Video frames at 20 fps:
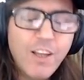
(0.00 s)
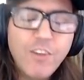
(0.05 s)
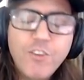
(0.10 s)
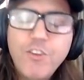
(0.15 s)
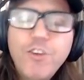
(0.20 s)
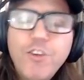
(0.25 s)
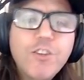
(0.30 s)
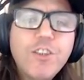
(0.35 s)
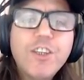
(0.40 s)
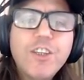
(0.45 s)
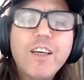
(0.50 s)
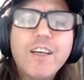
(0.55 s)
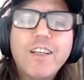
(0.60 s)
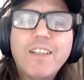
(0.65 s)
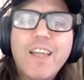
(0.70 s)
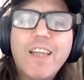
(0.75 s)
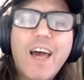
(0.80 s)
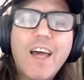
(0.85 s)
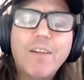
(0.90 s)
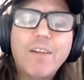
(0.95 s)
Do you think
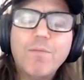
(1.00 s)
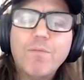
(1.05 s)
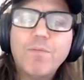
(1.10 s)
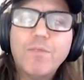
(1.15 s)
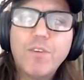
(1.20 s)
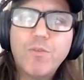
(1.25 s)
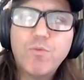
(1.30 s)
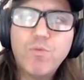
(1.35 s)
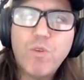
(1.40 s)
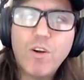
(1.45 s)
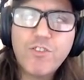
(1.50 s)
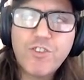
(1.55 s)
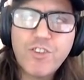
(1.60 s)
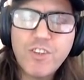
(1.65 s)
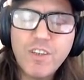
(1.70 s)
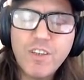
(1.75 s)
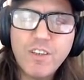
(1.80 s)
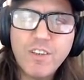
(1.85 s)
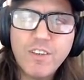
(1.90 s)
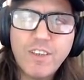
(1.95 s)
that the Russian,